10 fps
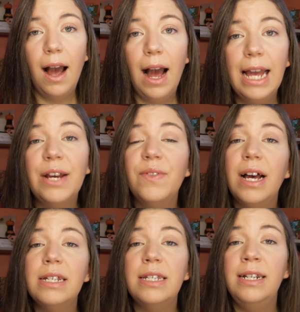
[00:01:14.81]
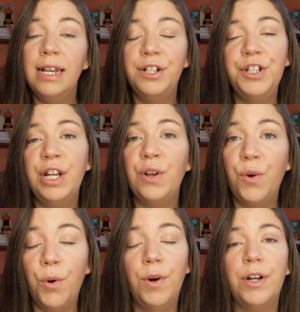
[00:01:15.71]
I have lost an inch and a
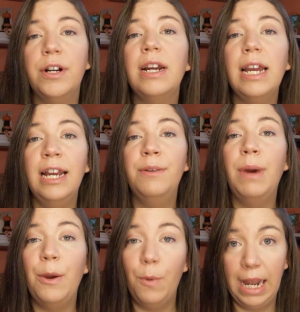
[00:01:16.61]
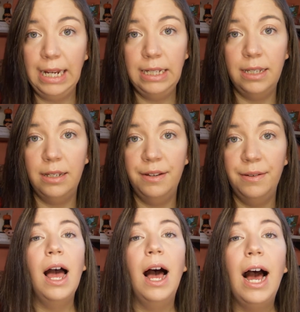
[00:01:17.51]
quarter in my waist.
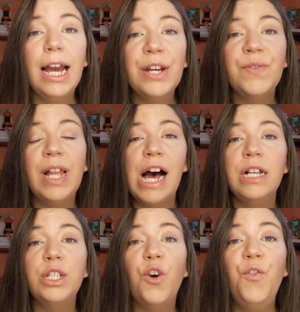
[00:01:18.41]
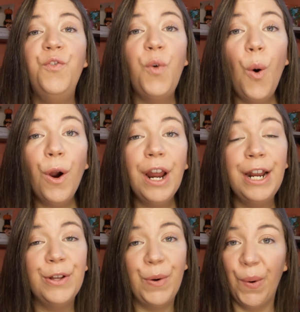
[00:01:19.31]
I have lost 4
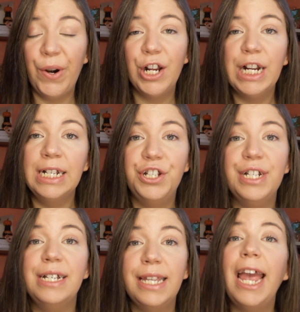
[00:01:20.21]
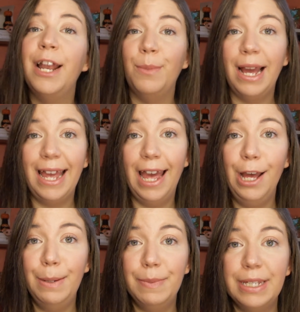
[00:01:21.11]
1/4 inches in my
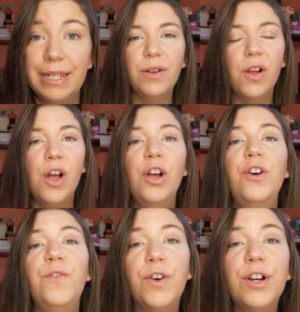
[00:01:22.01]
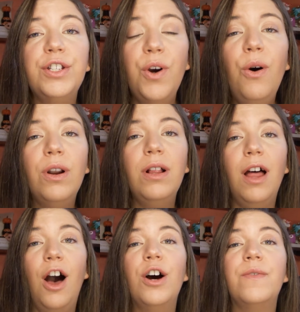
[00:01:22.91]
hips, for a total
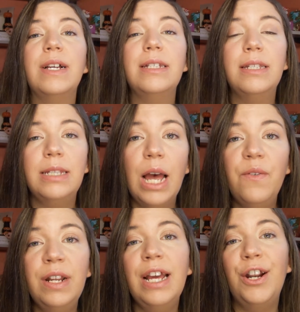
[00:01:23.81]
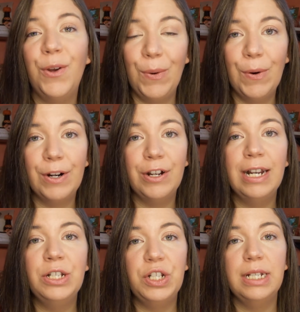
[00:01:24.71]
of 7 1/4
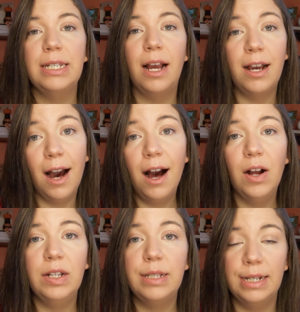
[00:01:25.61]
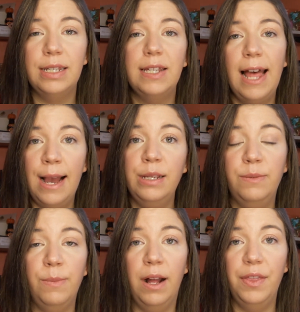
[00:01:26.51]
inches gone since
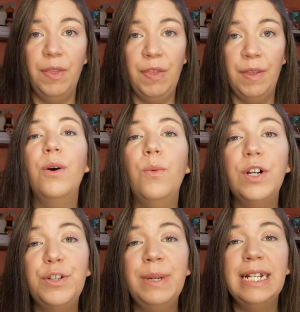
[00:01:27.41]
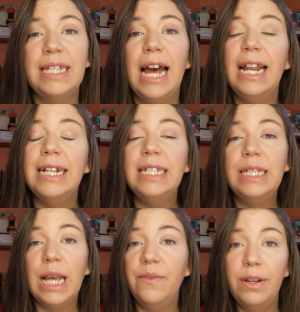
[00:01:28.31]
last month. Which means that in
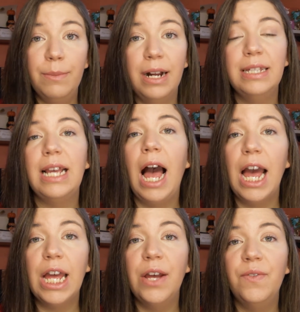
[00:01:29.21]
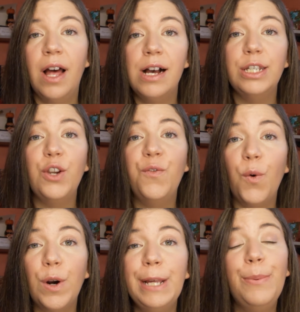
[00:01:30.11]
7 months, I have lost
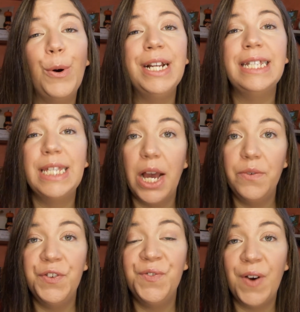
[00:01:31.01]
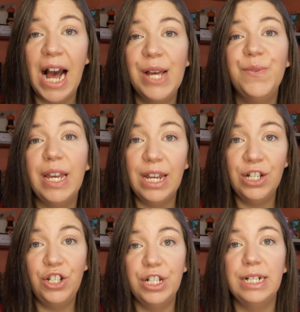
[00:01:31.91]
40.75
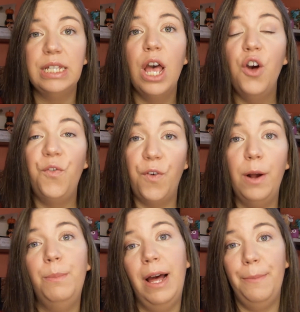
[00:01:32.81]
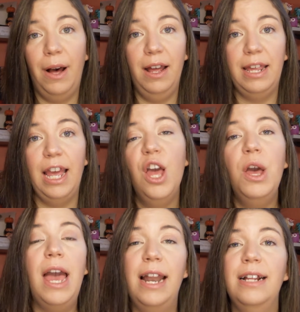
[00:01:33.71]
inches from my body.
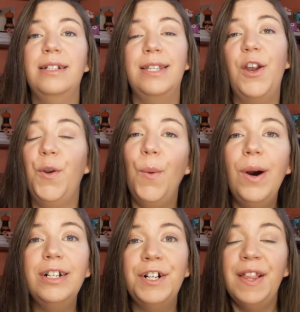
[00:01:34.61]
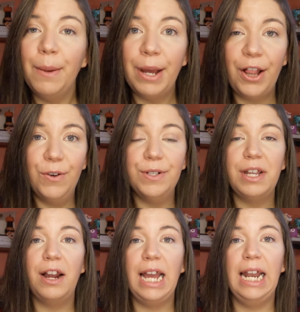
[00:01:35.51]
And it's no wonder that my clothes
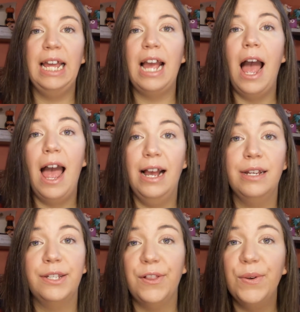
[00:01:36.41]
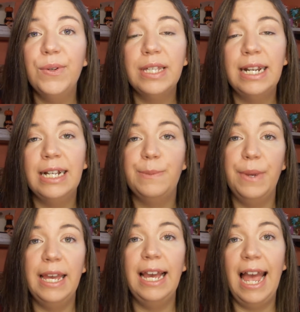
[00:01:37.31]
are getting as loose and as
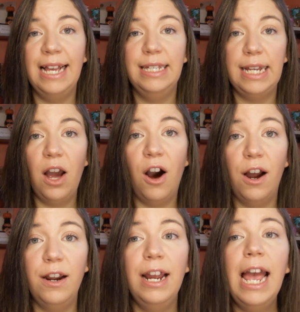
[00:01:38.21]
big as they are.